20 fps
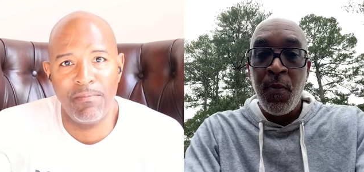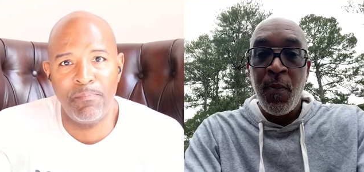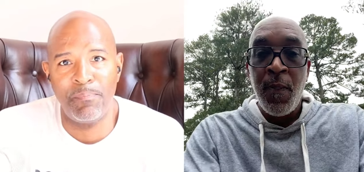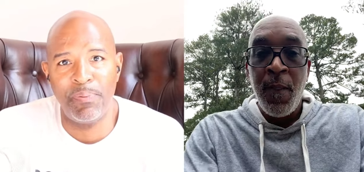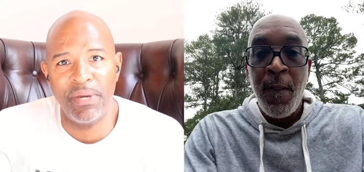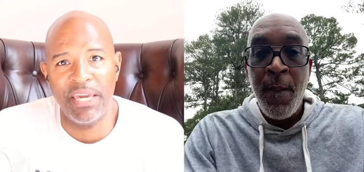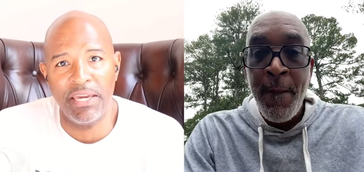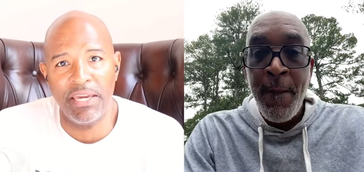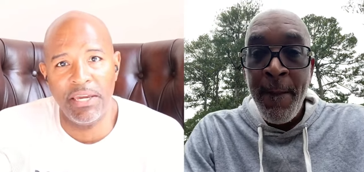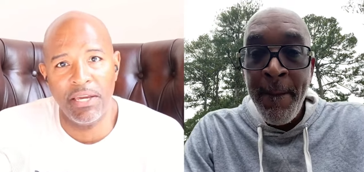
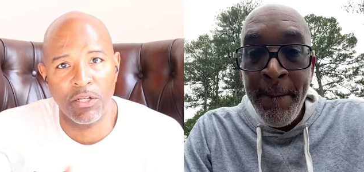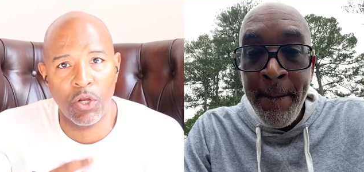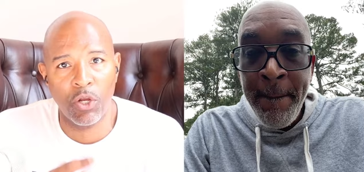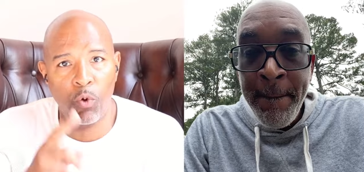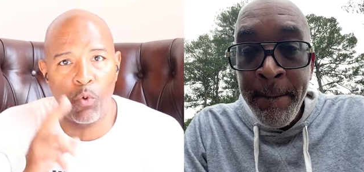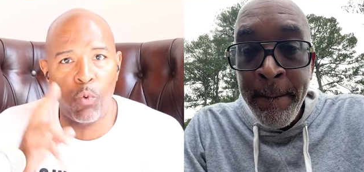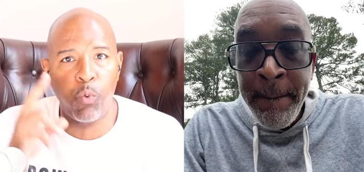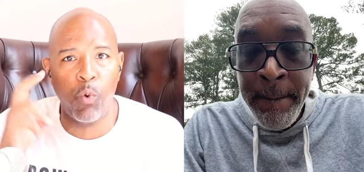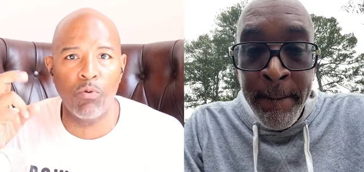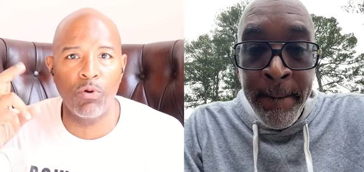Speaker 1: being
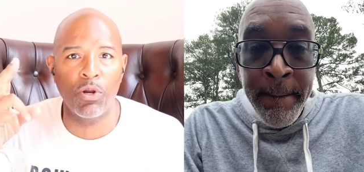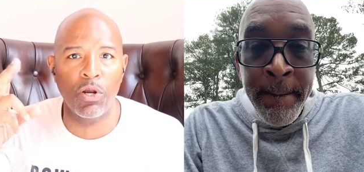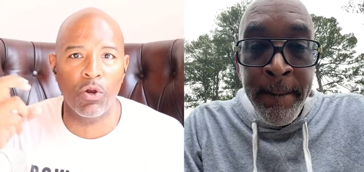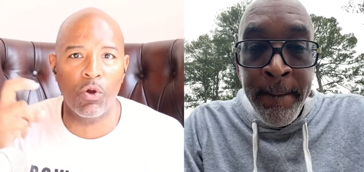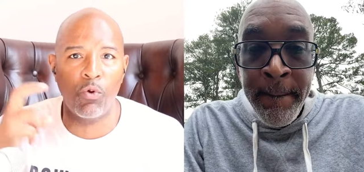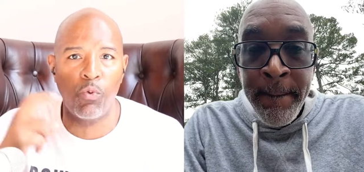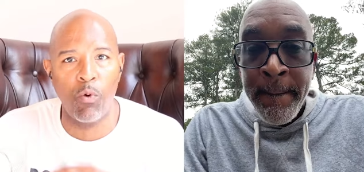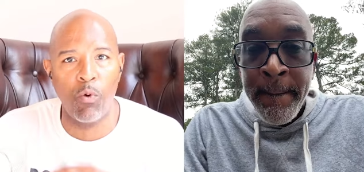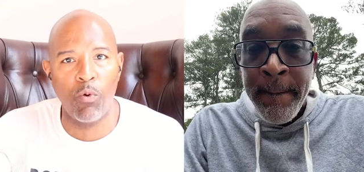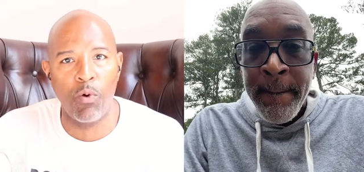quote
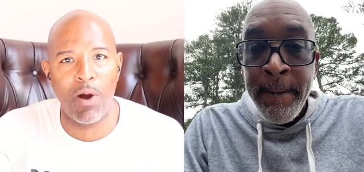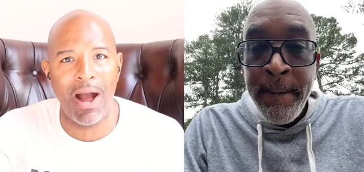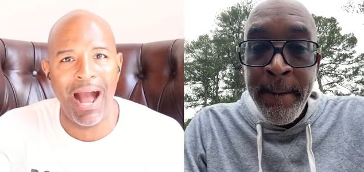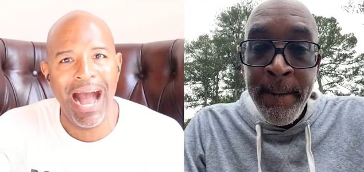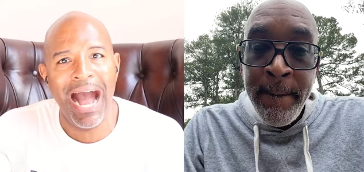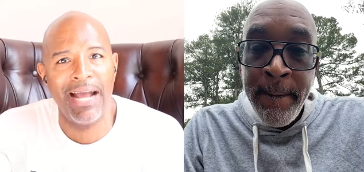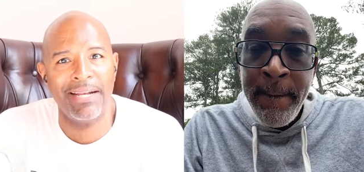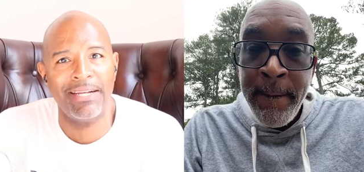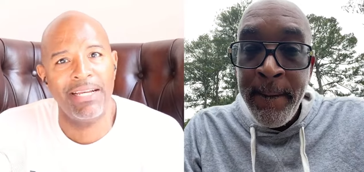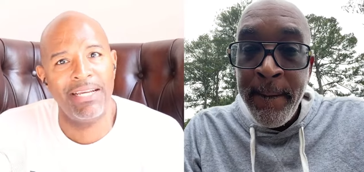unquote
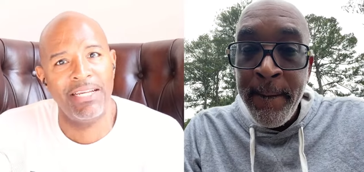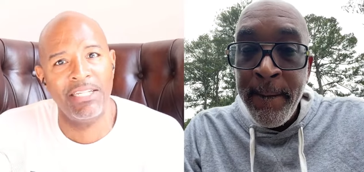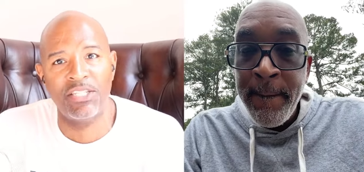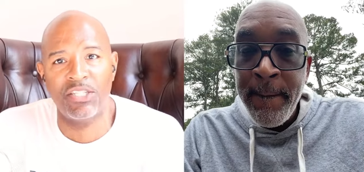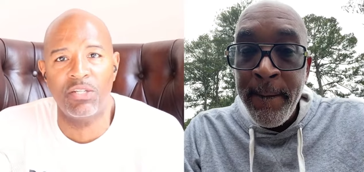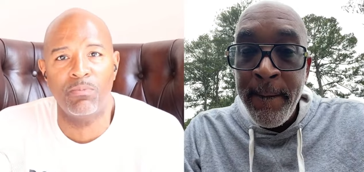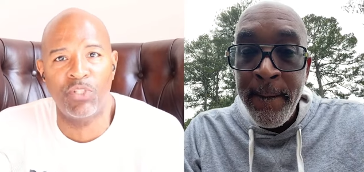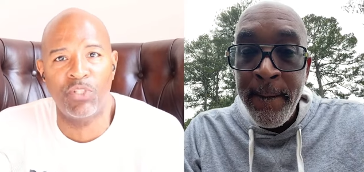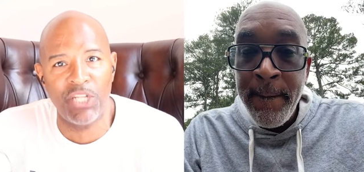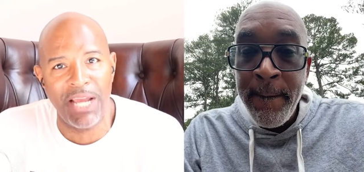hot is
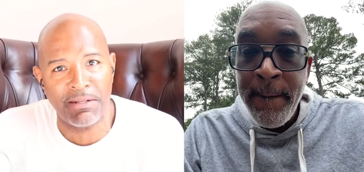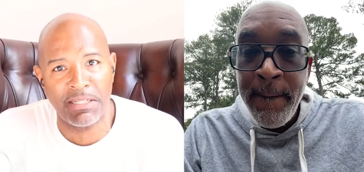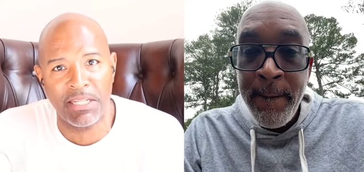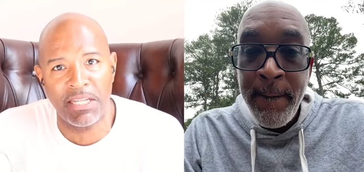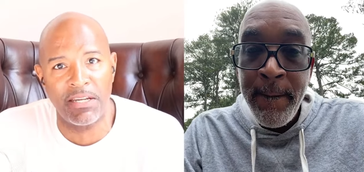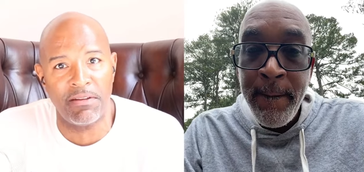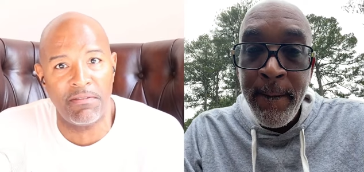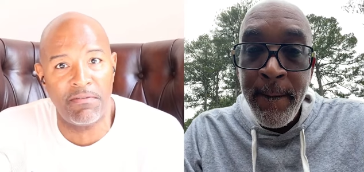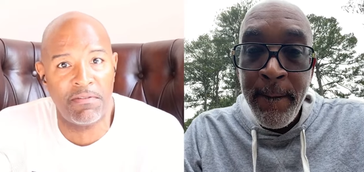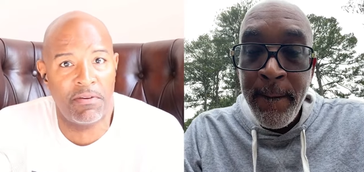
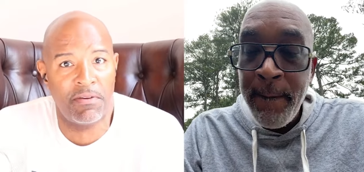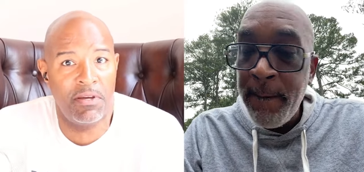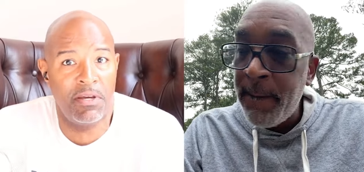subjective.